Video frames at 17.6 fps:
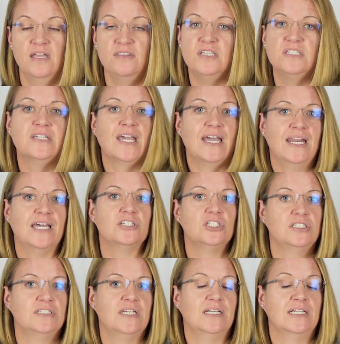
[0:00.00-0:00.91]
This can
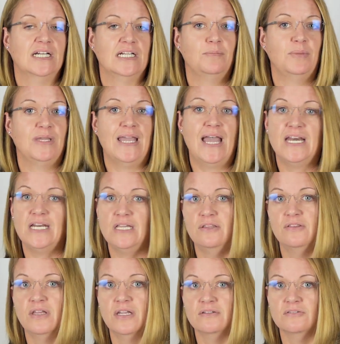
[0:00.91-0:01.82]
actually technically be
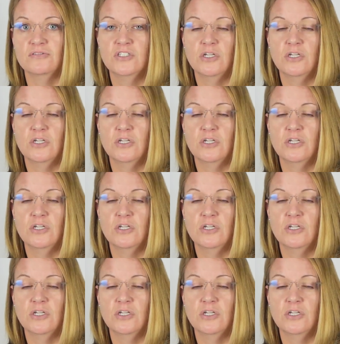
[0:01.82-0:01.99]
anything.